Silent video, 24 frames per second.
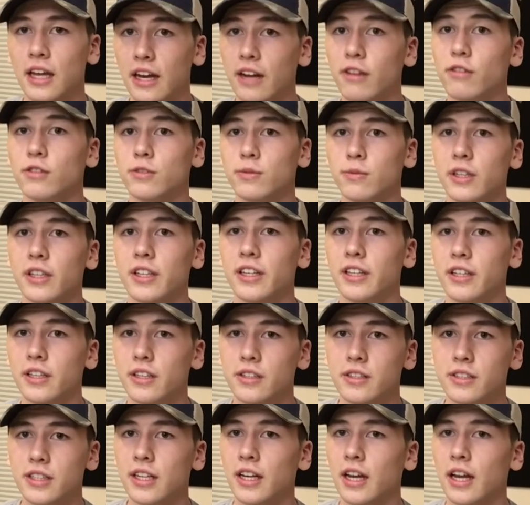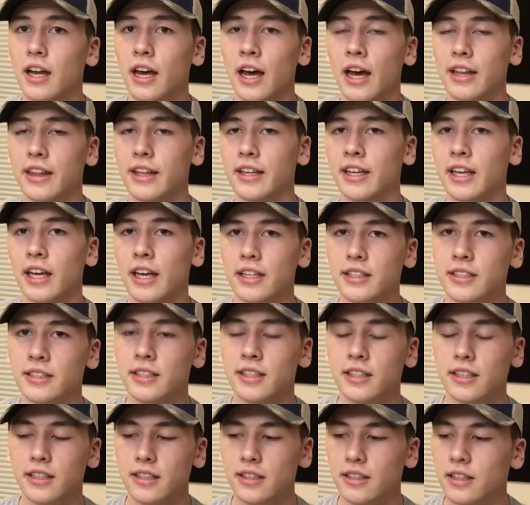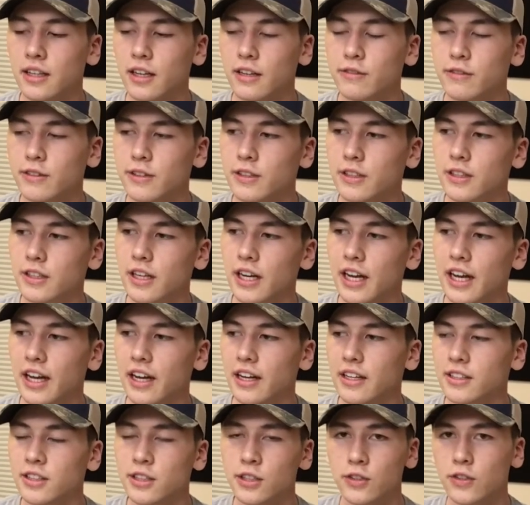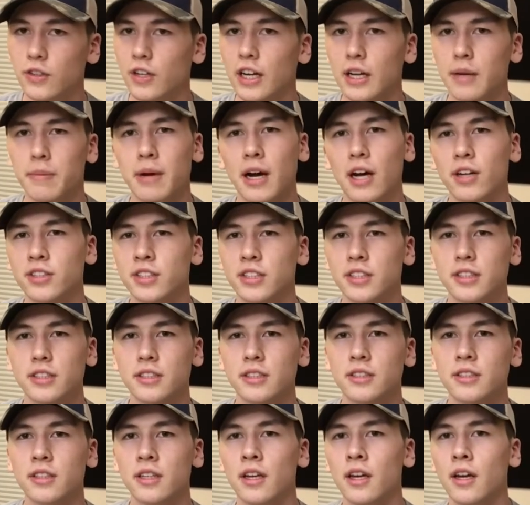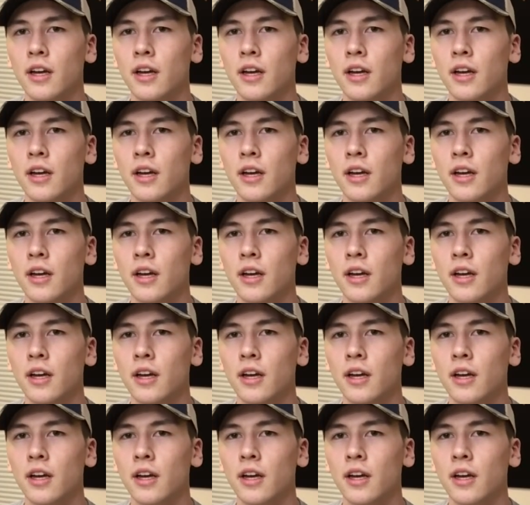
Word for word: and it was really used. It had the canteen cover and two grenade pouches